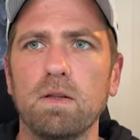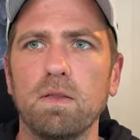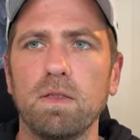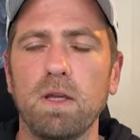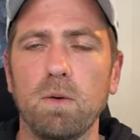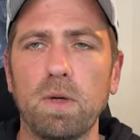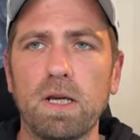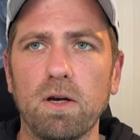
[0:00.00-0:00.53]

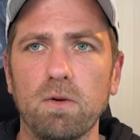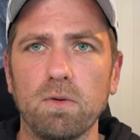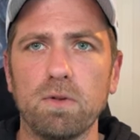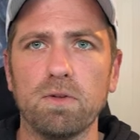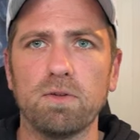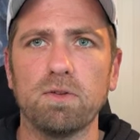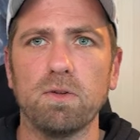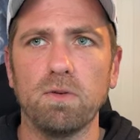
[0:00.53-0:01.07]
There we go.
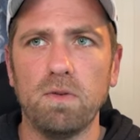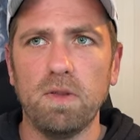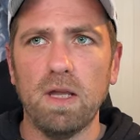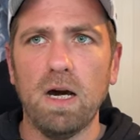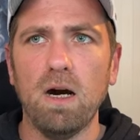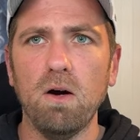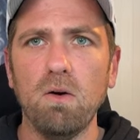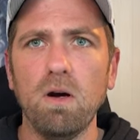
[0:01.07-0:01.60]
So
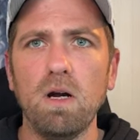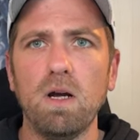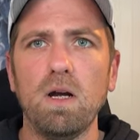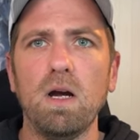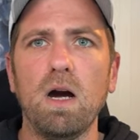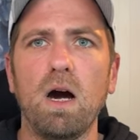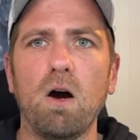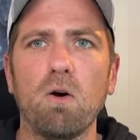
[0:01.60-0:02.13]
now
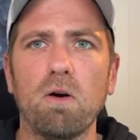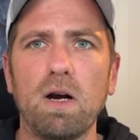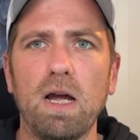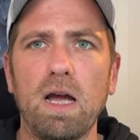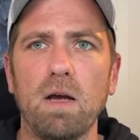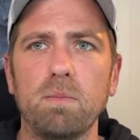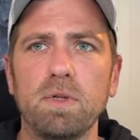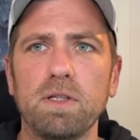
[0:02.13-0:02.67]
our
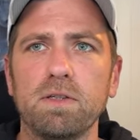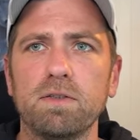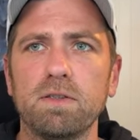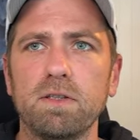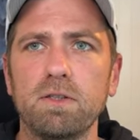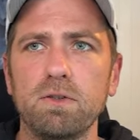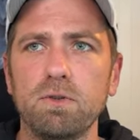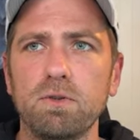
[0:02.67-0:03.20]
app is
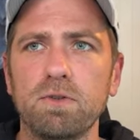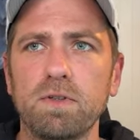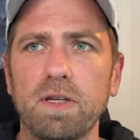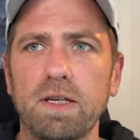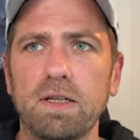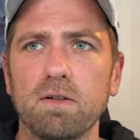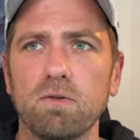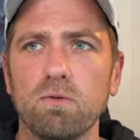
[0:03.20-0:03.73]

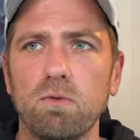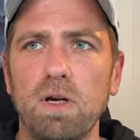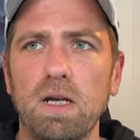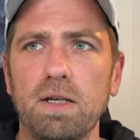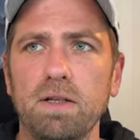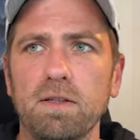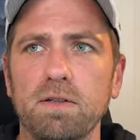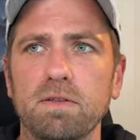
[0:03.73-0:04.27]
using
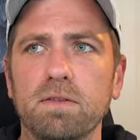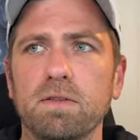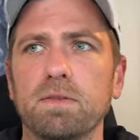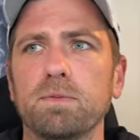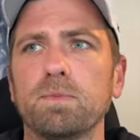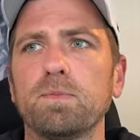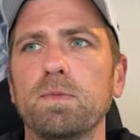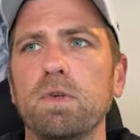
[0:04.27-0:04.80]
Redis
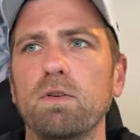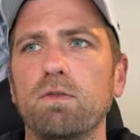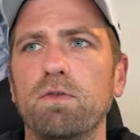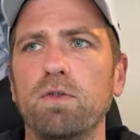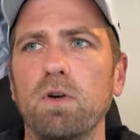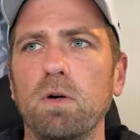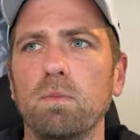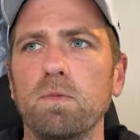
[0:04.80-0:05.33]

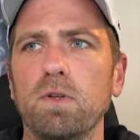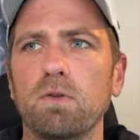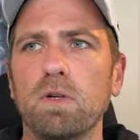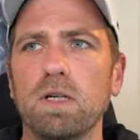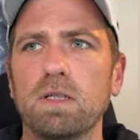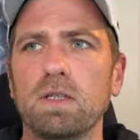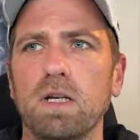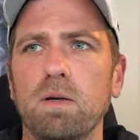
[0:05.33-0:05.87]
from the
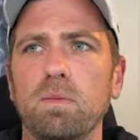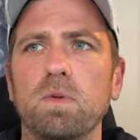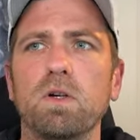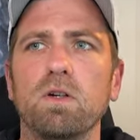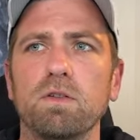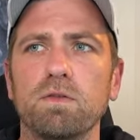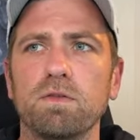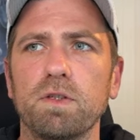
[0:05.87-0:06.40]
runtime
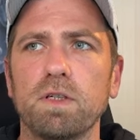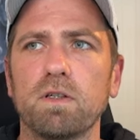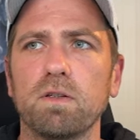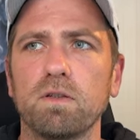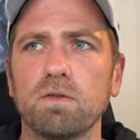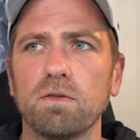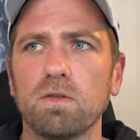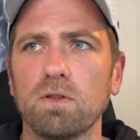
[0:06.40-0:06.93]
config
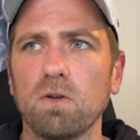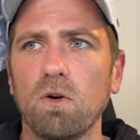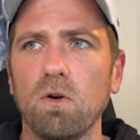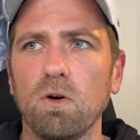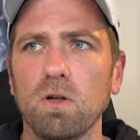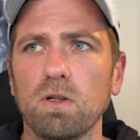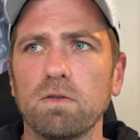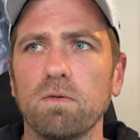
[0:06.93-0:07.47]

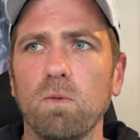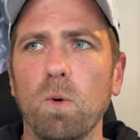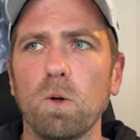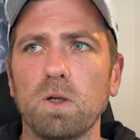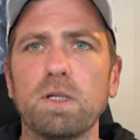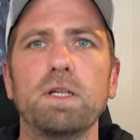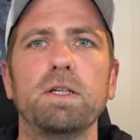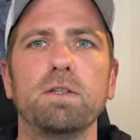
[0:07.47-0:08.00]
called
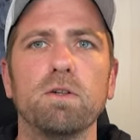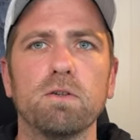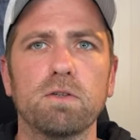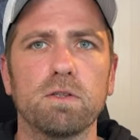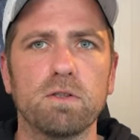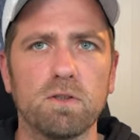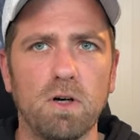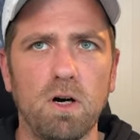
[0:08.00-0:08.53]

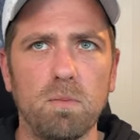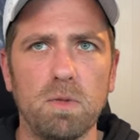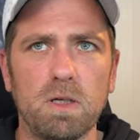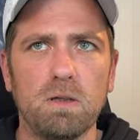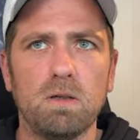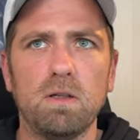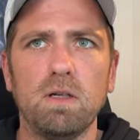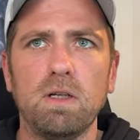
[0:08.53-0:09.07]
valkey.toml.
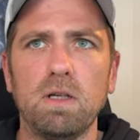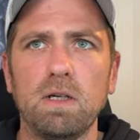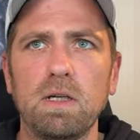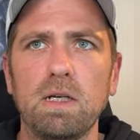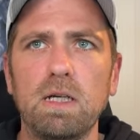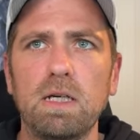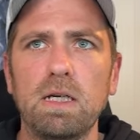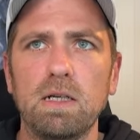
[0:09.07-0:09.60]

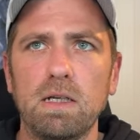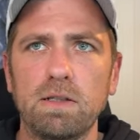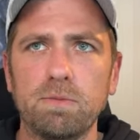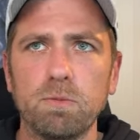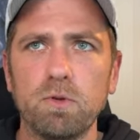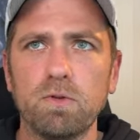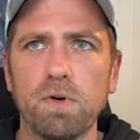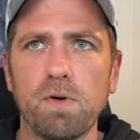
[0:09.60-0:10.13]
Let's
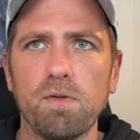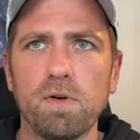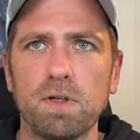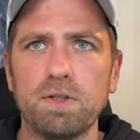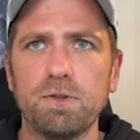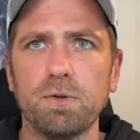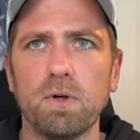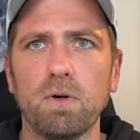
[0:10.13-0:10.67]
move over
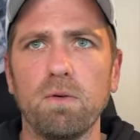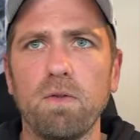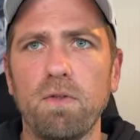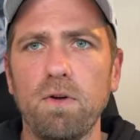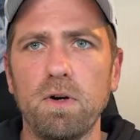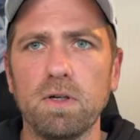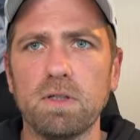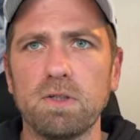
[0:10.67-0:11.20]
to our
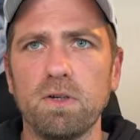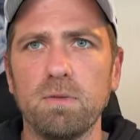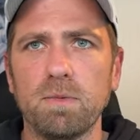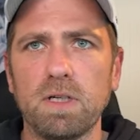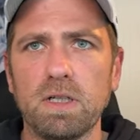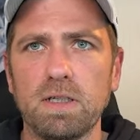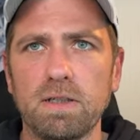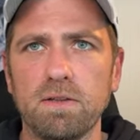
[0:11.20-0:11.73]
third
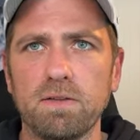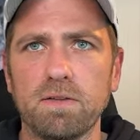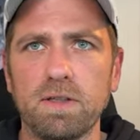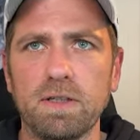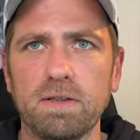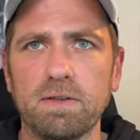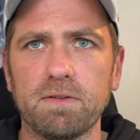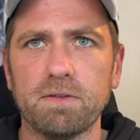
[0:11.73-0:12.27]
terminal
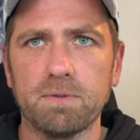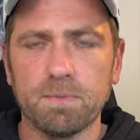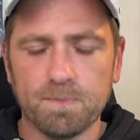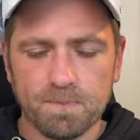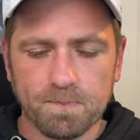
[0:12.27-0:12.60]
instance